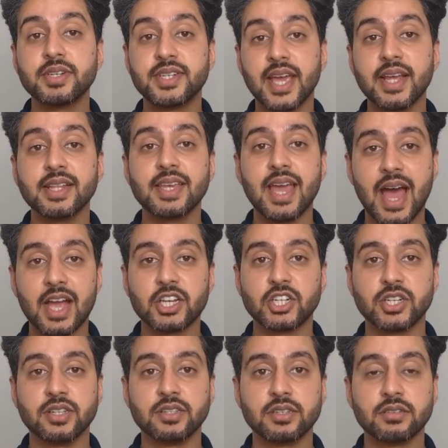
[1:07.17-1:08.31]
daily
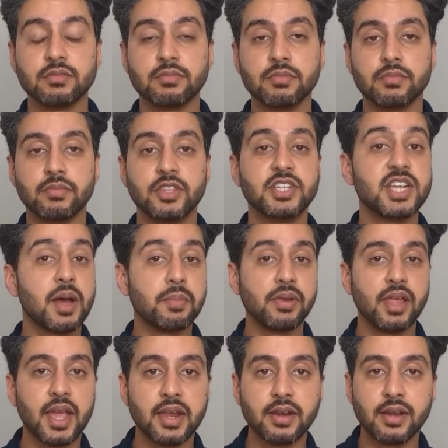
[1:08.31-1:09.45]
actions, the double
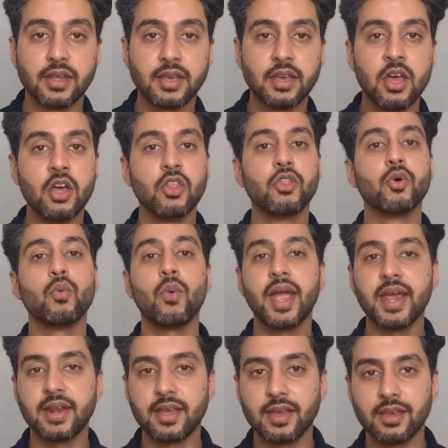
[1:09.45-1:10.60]
handling, the
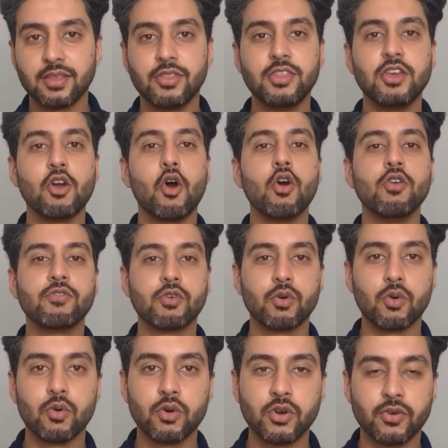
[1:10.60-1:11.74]
waiting, the
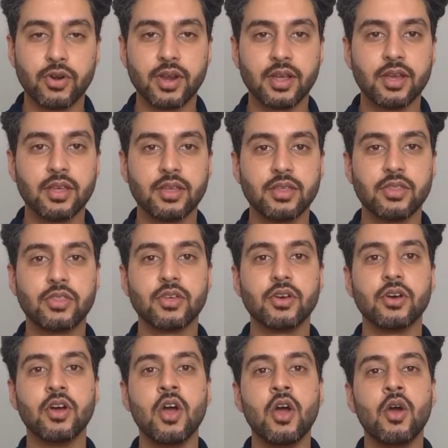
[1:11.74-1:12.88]
over-ordering,
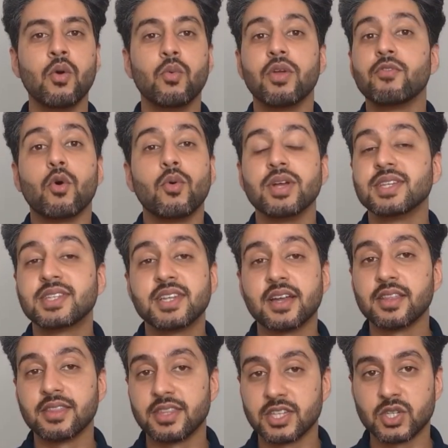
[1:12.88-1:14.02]
the "we've always done
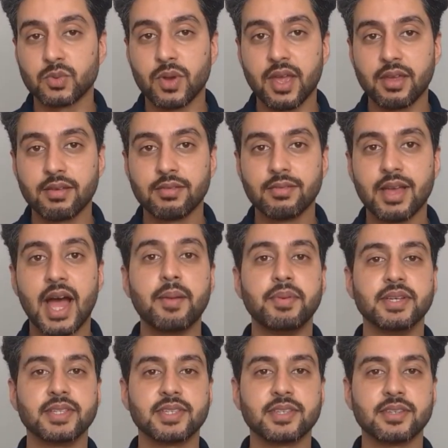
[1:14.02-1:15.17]
it this way"
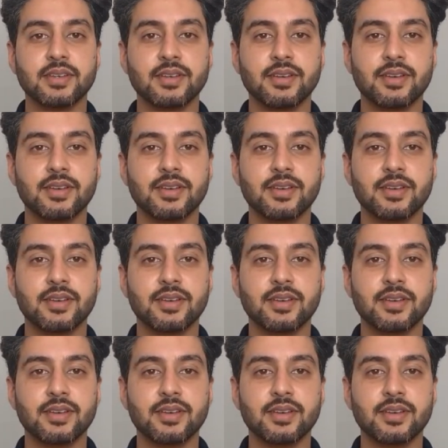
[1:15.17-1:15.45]
habits